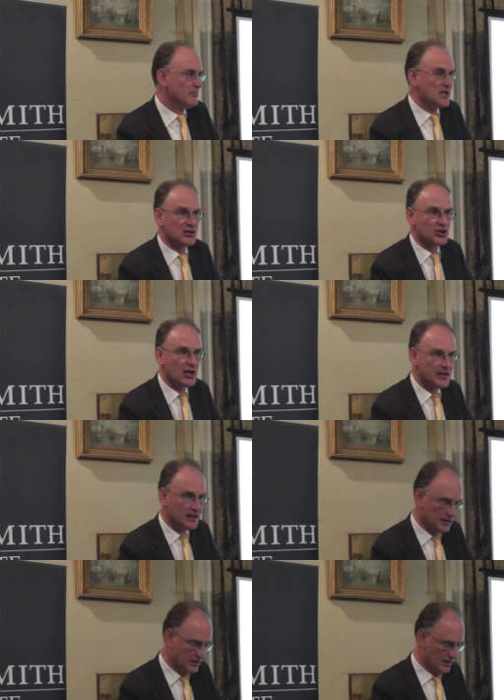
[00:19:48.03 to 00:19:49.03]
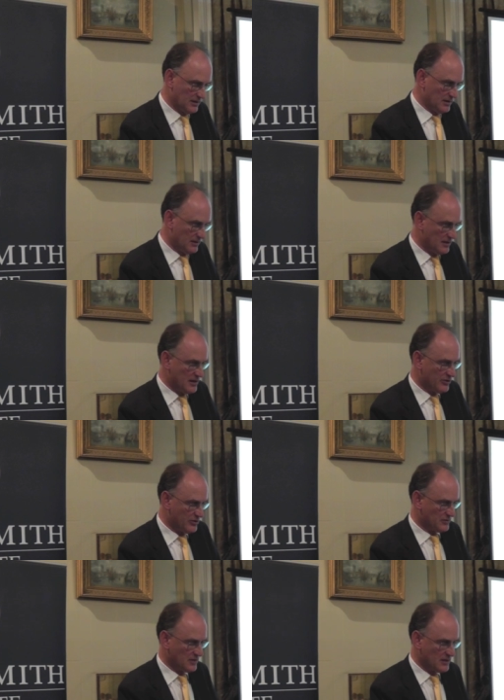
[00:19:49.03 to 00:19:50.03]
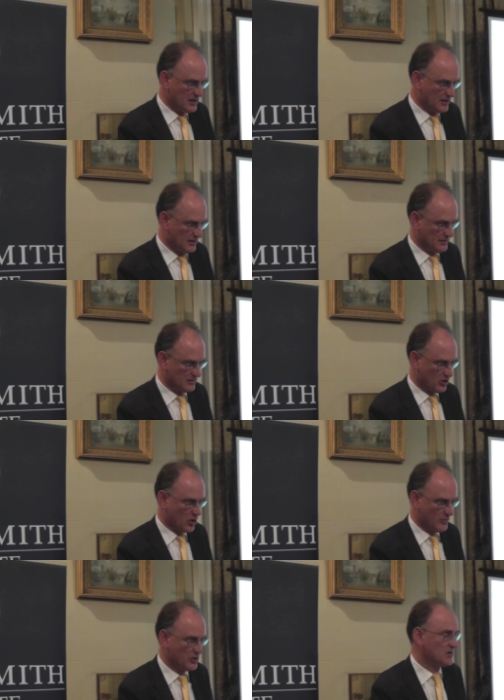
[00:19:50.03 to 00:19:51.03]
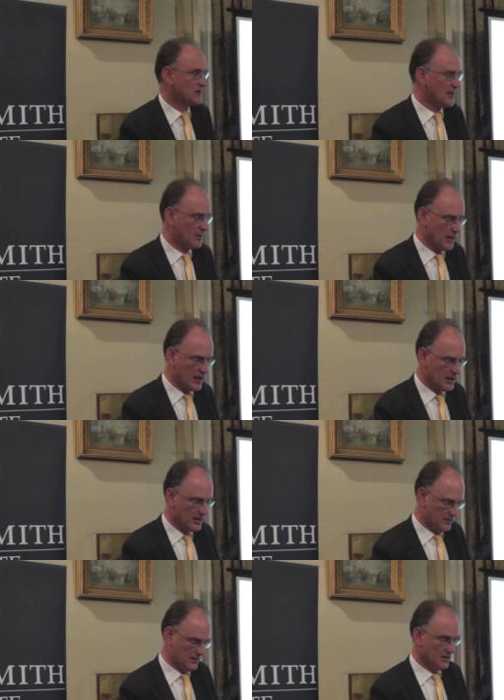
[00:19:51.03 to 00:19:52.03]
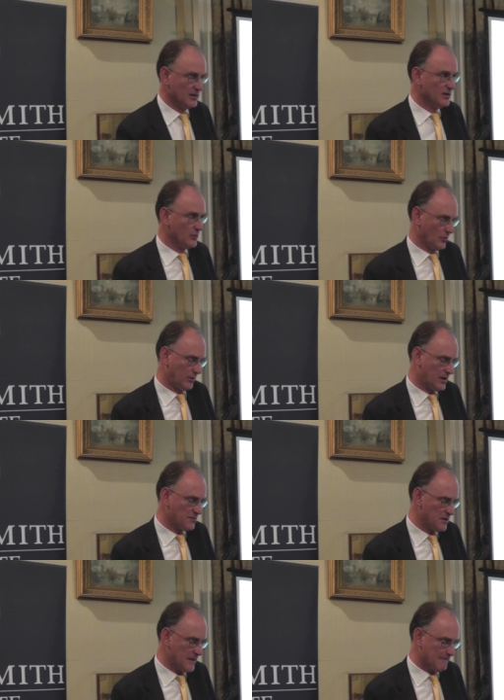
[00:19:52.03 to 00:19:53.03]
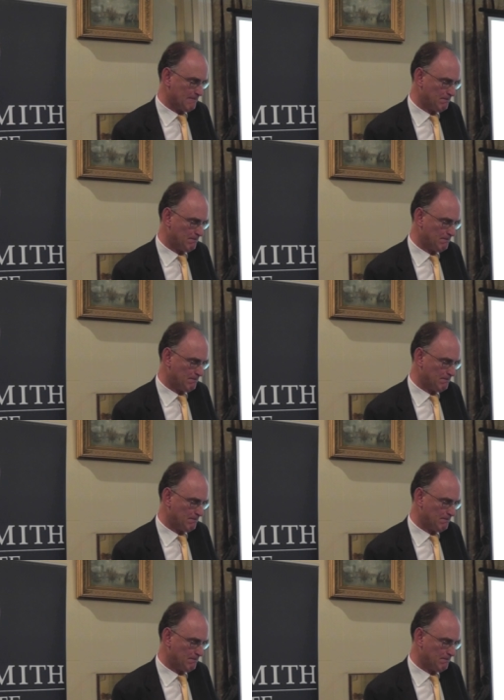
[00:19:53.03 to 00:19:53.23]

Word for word: Ming China, Nehru's India, Communist Albania, North Korea.